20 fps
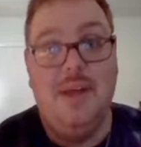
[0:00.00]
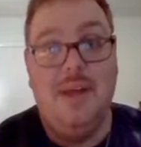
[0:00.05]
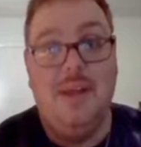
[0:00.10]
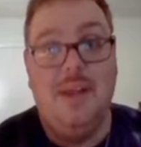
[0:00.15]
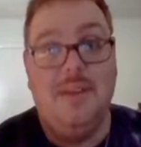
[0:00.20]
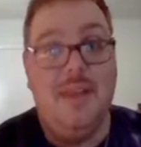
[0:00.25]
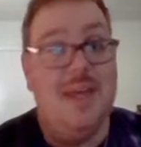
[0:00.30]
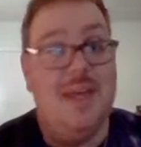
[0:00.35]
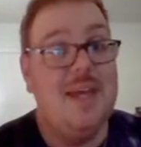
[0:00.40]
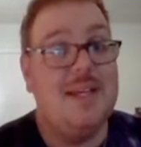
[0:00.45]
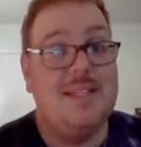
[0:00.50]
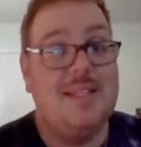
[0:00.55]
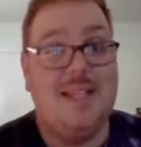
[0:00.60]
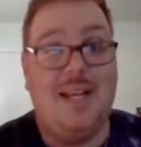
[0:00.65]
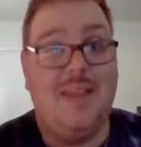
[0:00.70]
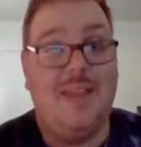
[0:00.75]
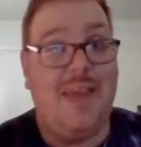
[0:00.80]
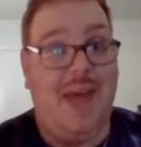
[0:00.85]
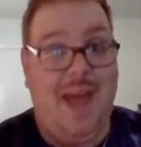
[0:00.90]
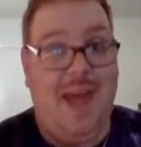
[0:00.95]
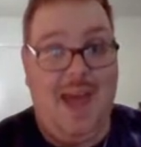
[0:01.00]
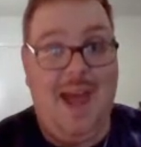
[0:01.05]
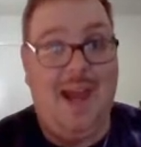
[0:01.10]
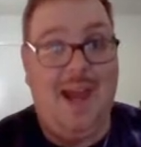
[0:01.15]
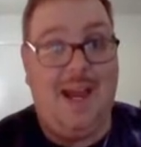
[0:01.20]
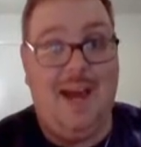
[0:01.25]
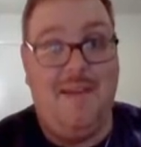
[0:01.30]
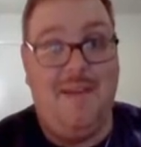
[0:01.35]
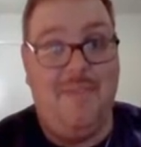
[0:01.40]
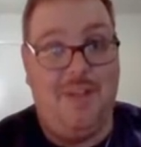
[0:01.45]
They extended the
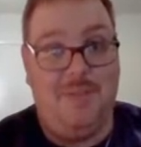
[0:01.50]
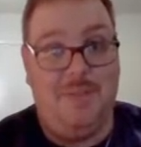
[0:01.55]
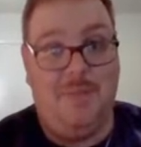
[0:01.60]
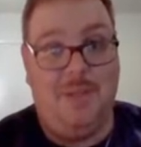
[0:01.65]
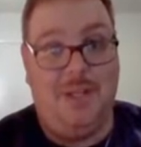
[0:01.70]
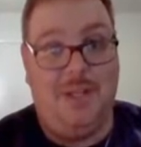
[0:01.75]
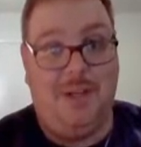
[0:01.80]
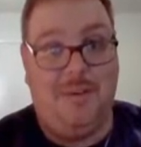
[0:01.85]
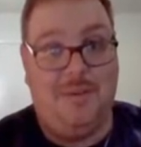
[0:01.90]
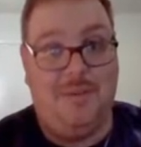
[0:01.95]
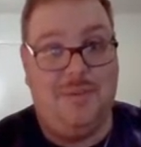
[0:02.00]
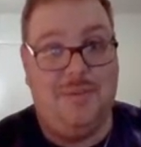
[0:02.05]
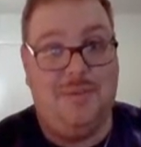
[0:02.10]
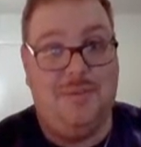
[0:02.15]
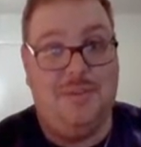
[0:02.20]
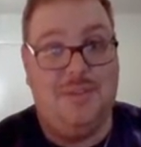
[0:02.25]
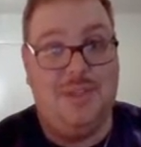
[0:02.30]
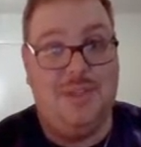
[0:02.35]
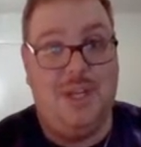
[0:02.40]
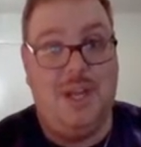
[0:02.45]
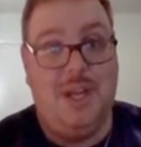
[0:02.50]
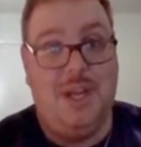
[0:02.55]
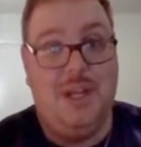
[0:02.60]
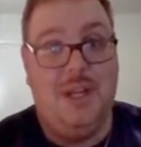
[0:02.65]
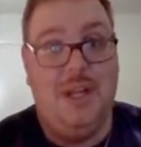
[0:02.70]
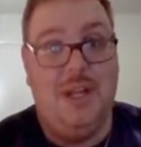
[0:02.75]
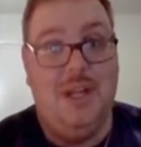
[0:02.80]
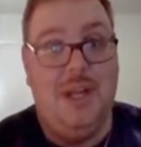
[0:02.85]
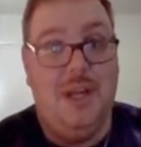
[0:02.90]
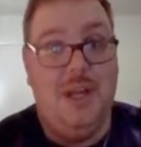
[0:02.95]
heck out of this particular
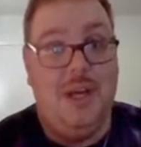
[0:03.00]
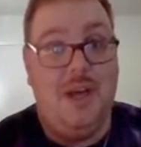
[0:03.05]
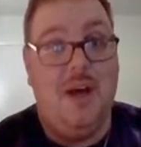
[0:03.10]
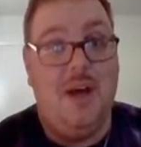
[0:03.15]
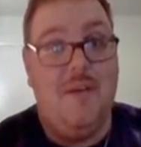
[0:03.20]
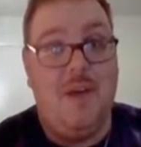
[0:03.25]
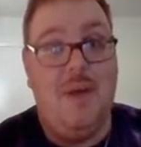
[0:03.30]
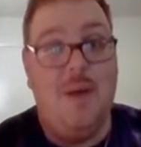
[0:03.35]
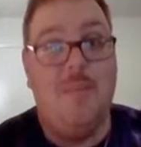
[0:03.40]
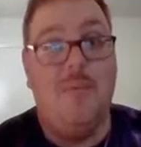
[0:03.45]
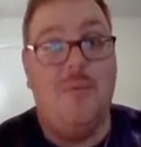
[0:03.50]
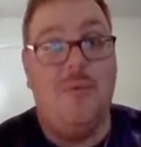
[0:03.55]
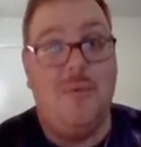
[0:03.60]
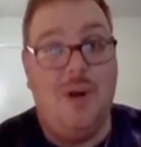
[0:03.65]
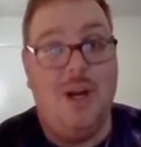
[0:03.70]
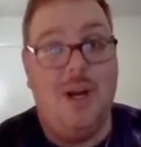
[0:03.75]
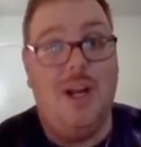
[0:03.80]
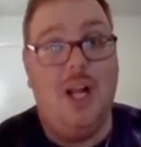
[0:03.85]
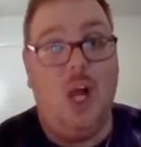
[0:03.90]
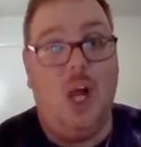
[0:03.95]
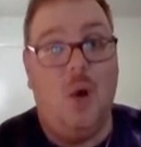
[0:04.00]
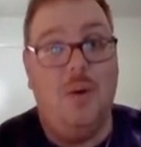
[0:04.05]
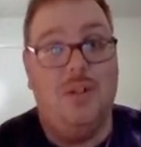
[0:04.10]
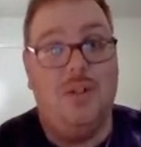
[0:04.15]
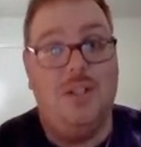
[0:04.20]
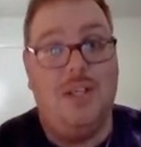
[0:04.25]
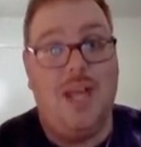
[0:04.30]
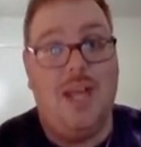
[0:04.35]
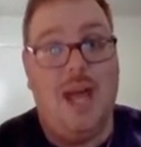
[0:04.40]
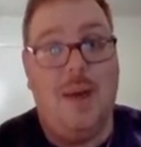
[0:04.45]
scene of him running all the way
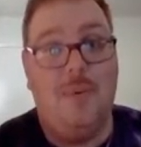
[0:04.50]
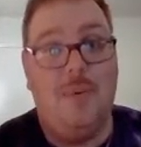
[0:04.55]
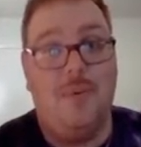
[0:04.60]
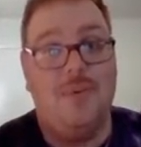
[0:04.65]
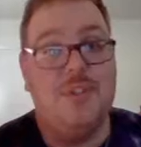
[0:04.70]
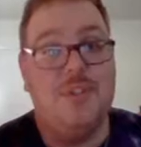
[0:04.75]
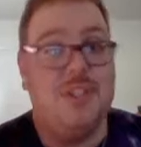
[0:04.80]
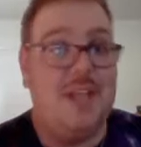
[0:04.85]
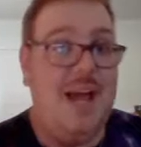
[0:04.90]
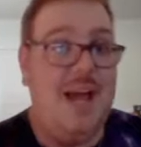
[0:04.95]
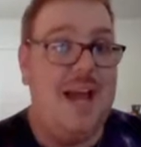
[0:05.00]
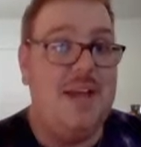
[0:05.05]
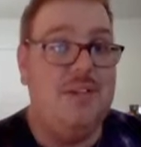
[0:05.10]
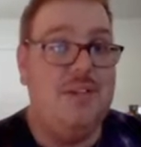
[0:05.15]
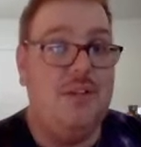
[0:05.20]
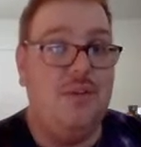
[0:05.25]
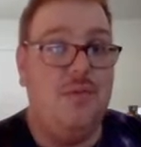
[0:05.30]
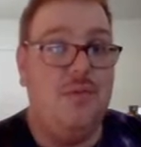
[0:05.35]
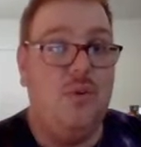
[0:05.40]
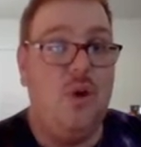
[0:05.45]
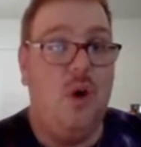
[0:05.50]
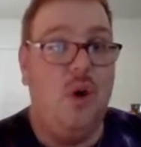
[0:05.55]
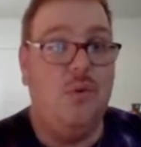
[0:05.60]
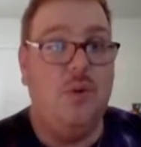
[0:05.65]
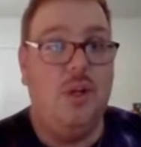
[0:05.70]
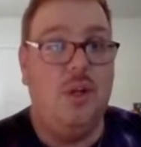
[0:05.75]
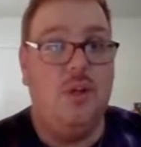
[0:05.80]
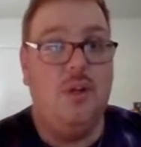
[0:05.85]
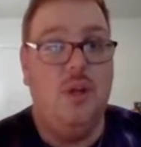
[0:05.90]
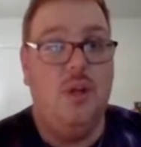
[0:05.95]
to the capital, slicing
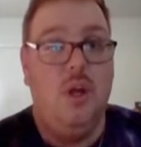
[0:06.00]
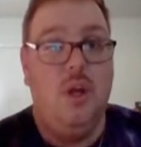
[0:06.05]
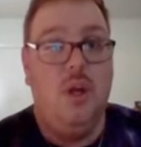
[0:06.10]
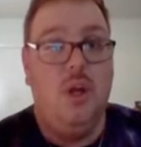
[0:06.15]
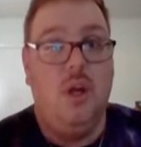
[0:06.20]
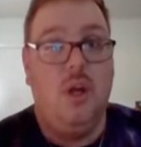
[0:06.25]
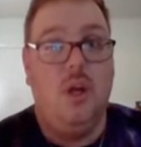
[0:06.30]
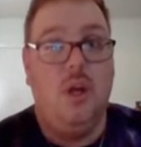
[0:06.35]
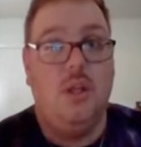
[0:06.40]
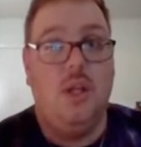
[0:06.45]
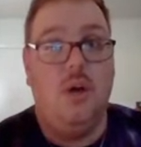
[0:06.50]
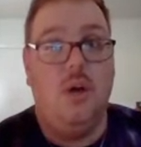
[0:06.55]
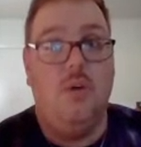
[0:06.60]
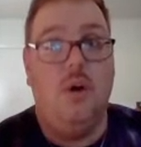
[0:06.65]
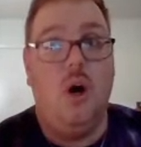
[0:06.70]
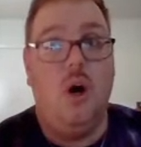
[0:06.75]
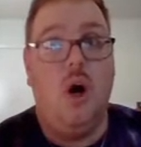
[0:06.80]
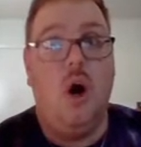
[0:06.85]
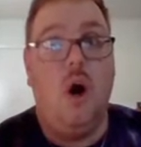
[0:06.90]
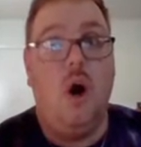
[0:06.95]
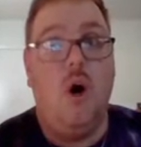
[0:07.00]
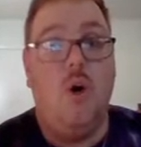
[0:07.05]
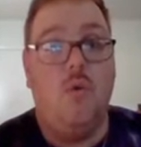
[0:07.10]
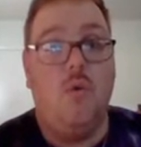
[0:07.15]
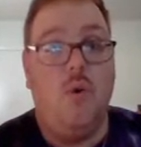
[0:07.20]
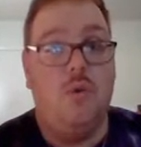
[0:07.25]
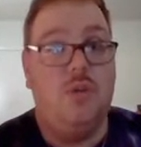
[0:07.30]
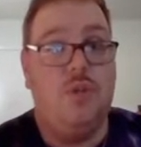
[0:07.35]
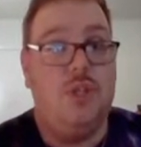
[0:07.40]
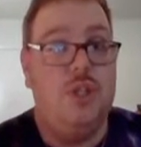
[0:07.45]
through
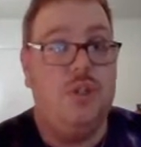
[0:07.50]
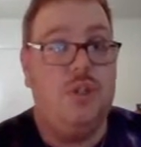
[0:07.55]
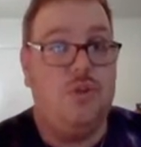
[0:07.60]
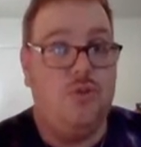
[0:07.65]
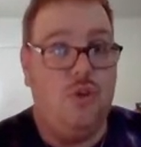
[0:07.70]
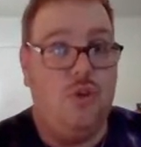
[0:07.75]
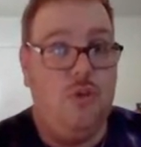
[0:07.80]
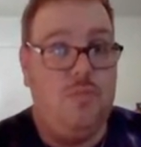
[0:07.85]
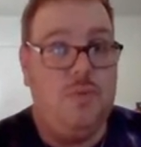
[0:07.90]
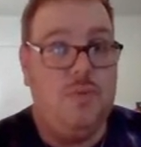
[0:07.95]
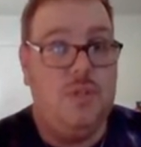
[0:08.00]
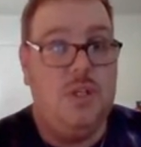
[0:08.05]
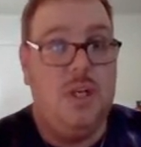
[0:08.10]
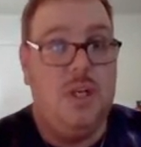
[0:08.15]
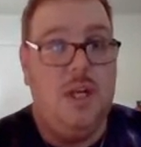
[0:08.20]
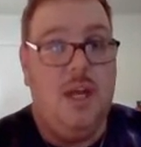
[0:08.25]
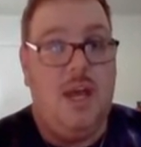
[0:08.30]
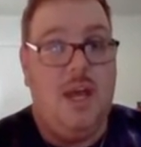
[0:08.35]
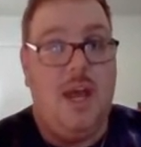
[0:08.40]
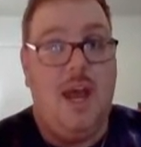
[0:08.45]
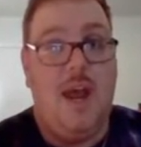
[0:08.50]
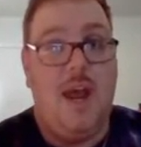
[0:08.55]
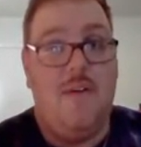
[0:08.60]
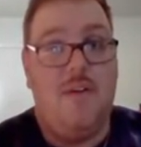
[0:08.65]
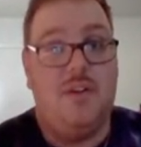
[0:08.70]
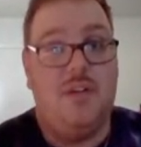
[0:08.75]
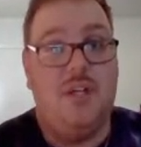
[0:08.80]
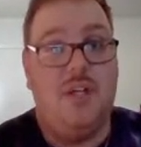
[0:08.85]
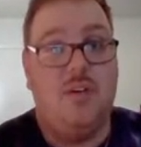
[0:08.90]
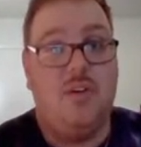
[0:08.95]
Orochi's troops, and
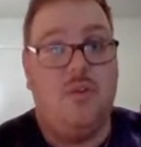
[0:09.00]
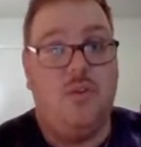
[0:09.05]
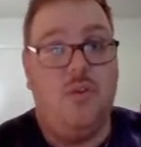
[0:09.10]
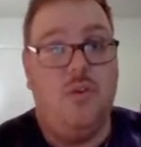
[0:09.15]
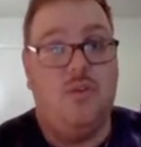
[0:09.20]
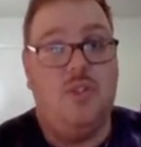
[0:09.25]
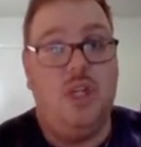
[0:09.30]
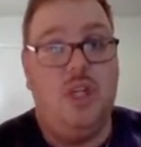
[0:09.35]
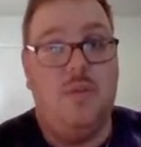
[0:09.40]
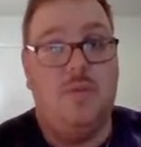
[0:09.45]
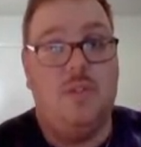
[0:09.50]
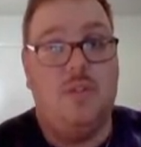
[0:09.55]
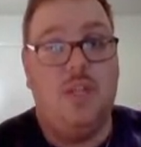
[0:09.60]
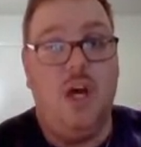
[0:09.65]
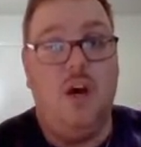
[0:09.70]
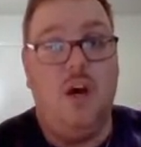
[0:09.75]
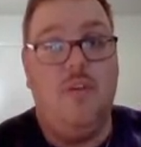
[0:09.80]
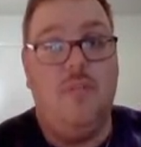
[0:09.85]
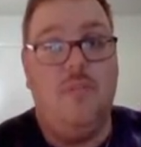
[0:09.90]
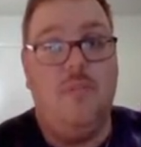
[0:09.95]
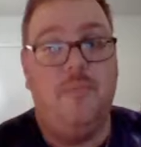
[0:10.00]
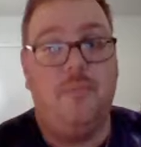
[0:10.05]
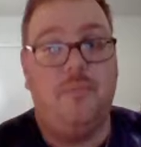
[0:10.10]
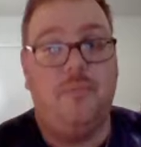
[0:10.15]
eventually get to Orochi himself.